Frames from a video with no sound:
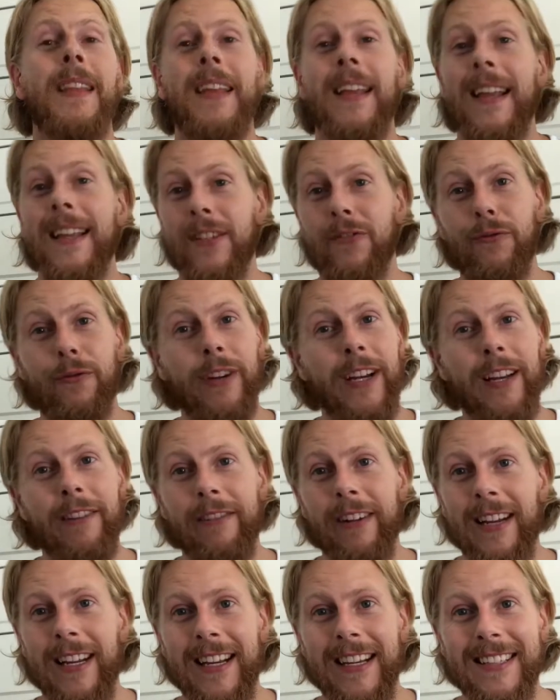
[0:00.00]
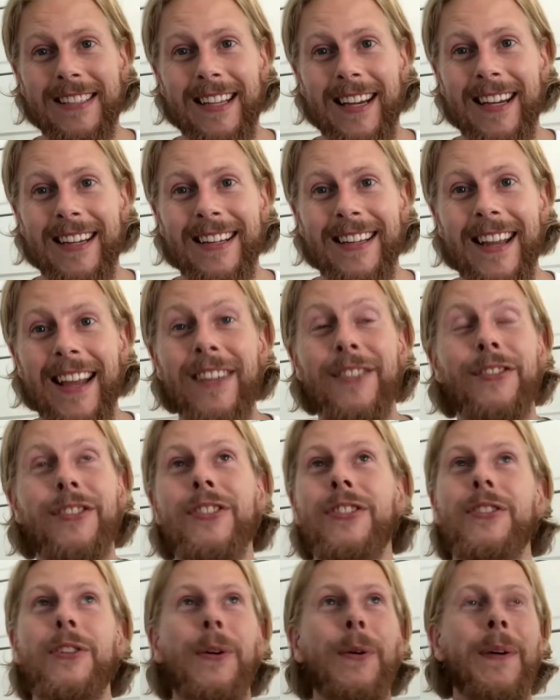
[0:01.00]
it's really, really easy. It's
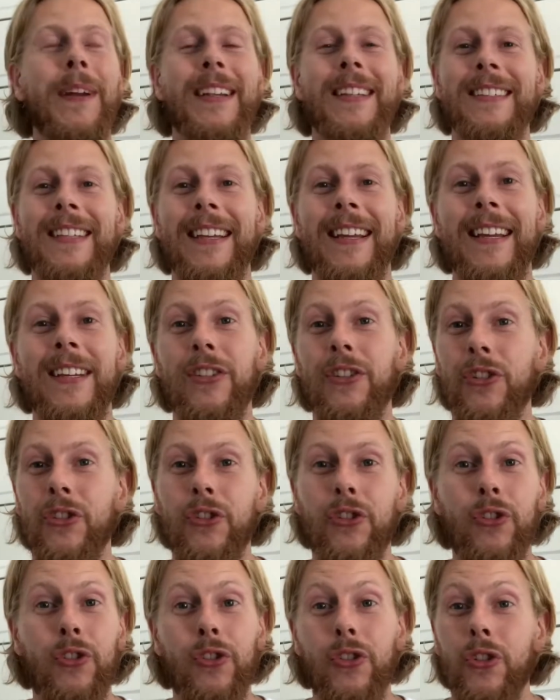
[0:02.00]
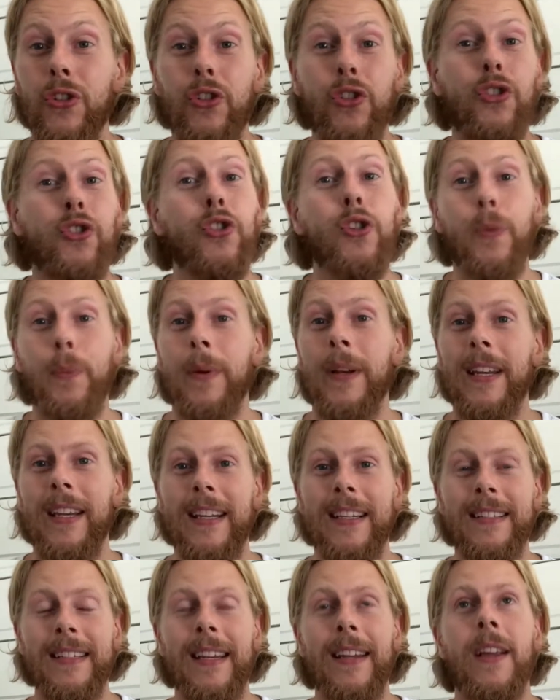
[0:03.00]
so easy, it's stupidly
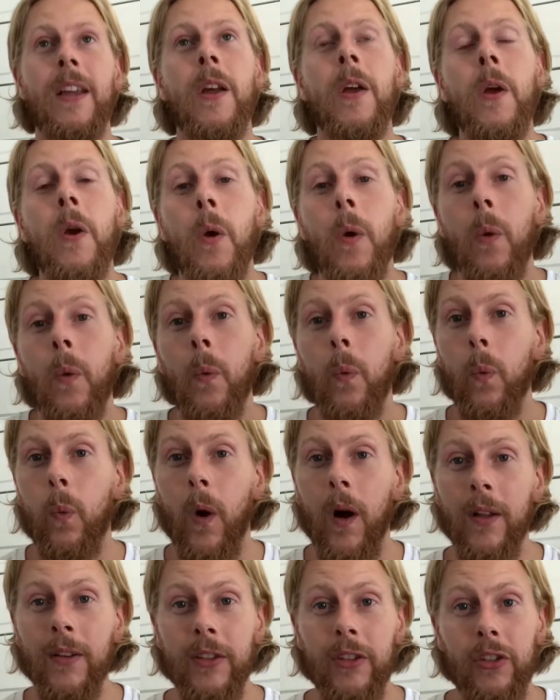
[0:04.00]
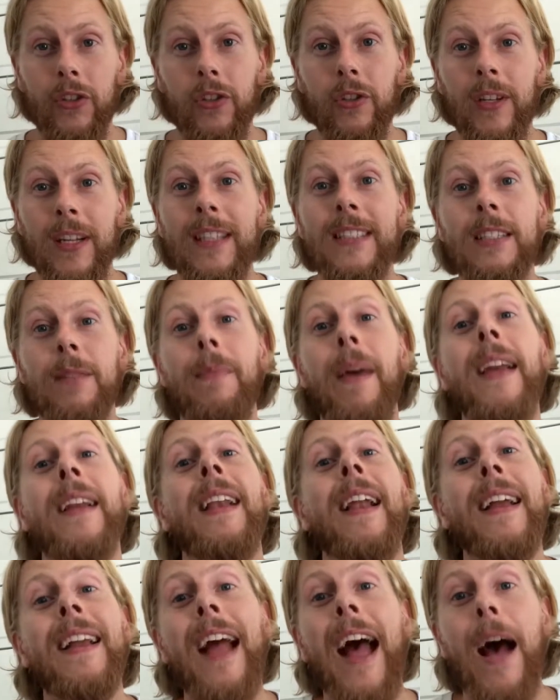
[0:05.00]
easy. One, you need to make
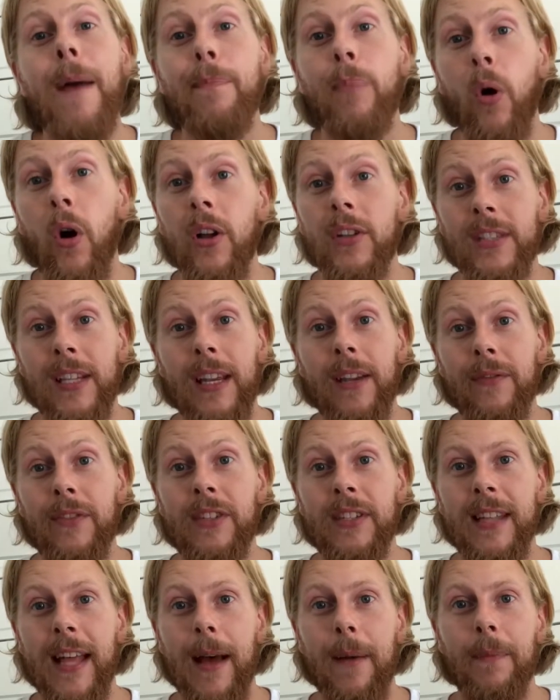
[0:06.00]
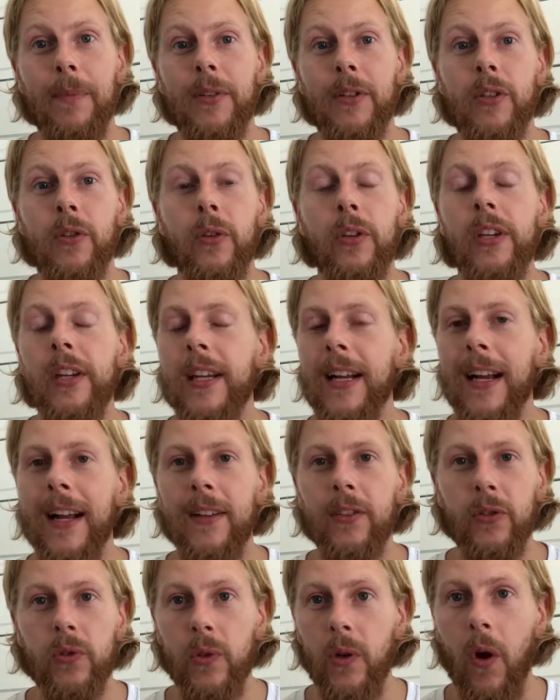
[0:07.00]
a positive step. So you
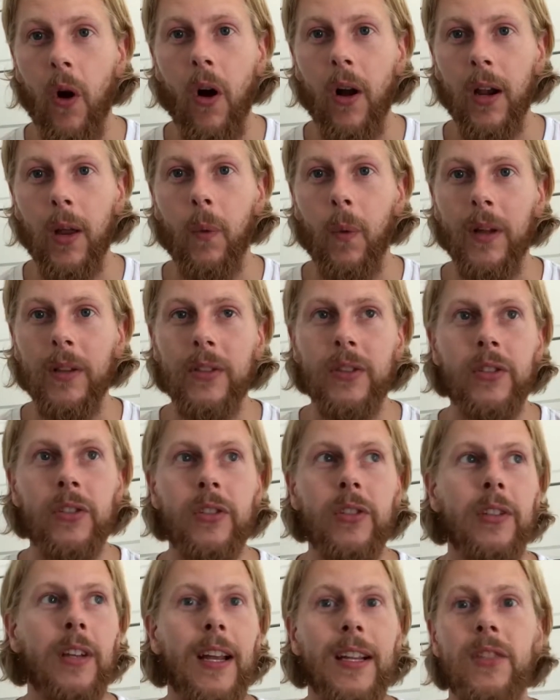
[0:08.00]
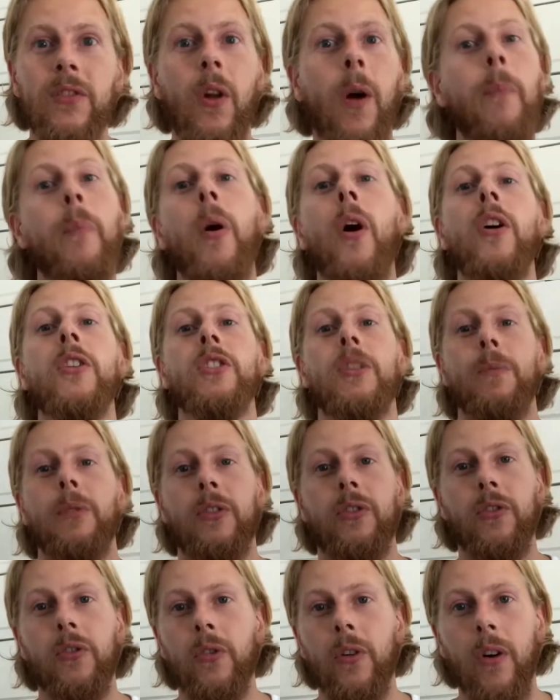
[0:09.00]
can't do it all at once. It's not possible
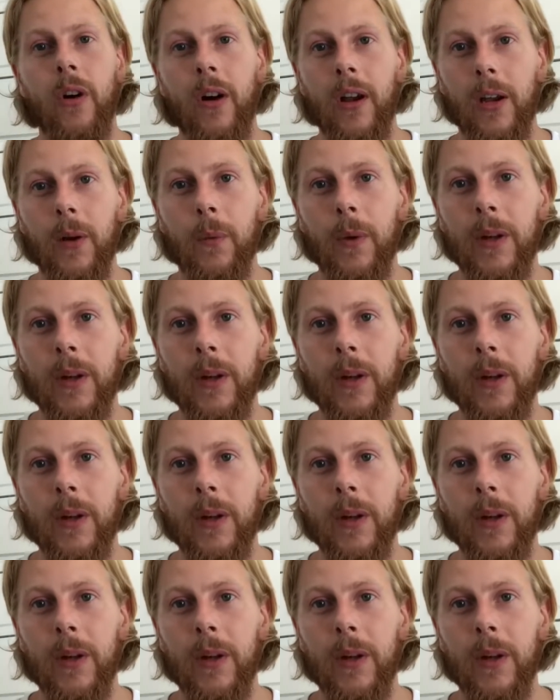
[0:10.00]
to do it all at